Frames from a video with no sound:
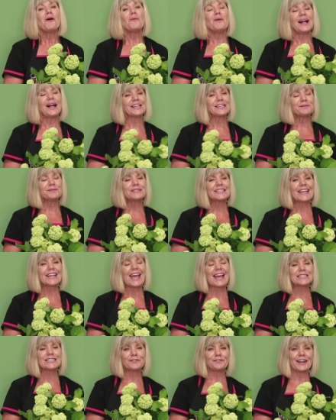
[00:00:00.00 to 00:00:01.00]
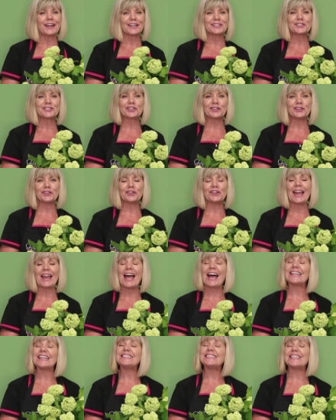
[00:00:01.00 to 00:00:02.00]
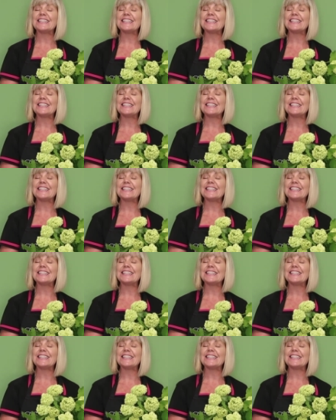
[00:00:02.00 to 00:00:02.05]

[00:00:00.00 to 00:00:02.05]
welcome to Kay's Flower School and